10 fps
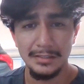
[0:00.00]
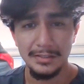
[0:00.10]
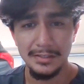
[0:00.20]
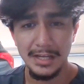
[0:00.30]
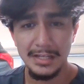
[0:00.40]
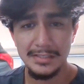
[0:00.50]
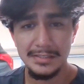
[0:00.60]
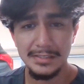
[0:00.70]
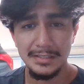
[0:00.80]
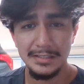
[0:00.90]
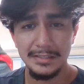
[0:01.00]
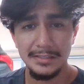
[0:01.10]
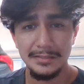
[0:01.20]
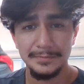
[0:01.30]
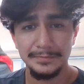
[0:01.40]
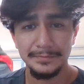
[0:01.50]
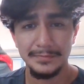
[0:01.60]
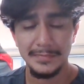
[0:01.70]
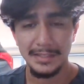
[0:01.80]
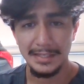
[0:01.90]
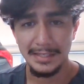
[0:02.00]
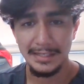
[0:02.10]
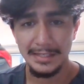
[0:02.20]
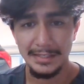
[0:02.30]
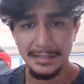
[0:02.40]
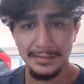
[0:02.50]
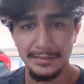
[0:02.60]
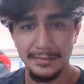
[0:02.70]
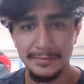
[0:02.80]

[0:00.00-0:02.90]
nausea and